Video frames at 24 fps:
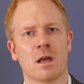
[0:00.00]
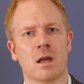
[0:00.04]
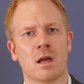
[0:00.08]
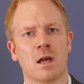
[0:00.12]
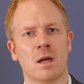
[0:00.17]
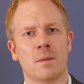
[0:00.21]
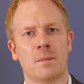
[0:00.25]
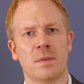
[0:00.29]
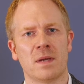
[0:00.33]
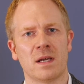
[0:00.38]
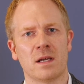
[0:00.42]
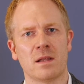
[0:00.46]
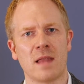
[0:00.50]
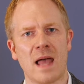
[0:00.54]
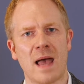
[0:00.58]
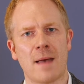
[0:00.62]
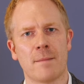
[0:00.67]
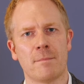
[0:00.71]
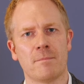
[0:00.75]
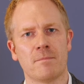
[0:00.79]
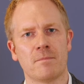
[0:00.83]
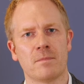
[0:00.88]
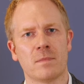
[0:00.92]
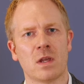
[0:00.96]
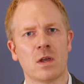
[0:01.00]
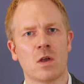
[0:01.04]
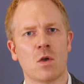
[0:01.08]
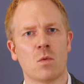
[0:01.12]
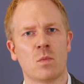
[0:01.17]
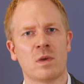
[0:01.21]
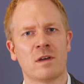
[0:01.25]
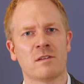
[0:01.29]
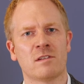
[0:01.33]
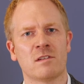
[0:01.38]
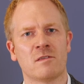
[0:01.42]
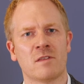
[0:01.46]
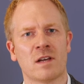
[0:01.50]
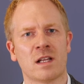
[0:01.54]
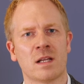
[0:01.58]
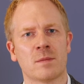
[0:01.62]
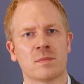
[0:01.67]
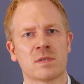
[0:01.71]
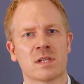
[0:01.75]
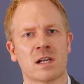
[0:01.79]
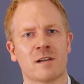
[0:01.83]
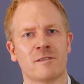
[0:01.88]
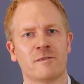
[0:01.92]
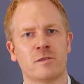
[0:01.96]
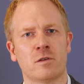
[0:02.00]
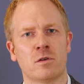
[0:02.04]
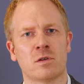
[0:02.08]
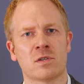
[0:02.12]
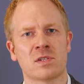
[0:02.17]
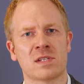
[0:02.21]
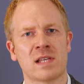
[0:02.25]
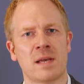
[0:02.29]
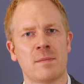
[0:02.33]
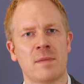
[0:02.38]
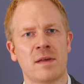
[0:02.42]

At BLM, we have developed our four-step